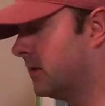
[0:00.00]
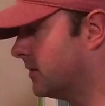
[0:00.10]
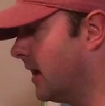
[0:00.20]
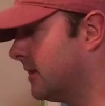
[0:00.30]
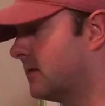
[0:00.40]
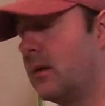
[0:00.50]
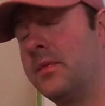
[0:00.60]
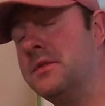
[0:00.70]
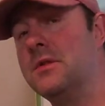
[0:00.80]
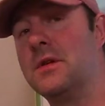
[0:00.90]
So that's
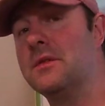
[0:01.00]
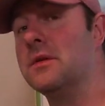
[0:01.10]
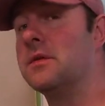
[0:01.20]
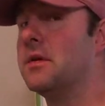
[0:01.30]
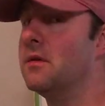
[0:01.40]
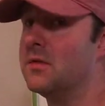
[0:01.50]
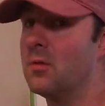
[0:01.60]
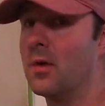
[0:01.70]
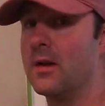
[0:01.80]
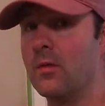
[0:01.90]
something you could do too if
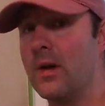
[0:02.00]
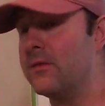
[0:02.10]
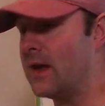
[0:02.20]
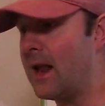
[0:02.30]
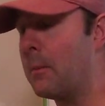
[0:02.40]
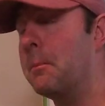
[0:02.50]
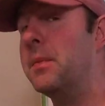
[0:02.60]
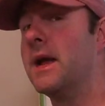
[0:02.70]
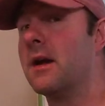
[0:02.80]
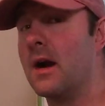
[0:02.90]
you wanted to. If you had a
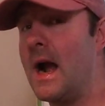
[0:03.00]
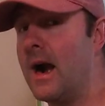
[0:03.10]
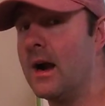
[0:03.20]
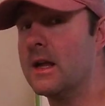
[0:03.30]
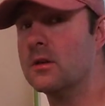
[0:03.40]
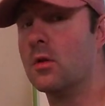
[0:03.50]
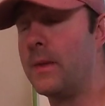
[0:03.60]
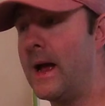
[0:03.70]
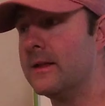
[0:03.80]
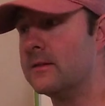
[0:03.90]
bigger area you were
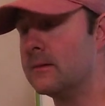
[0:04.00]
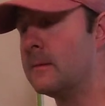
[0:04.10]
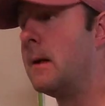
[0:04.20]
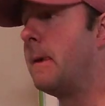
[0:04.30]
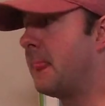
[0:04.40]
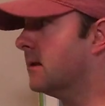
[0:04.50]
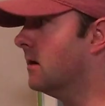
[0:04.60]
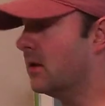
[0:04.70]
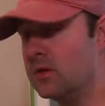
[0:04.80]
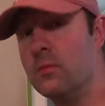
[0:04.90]
patching,
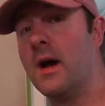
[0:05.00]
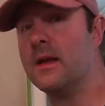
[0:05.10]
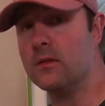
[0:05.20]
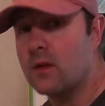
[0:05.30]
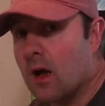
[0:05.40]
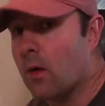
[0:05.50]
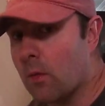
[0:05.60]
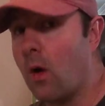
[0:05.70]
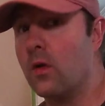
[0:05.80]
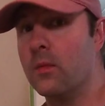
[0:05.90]
a
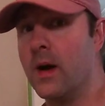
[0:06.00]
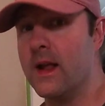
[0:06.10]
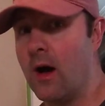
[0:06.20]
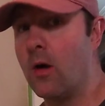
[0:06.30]
roller might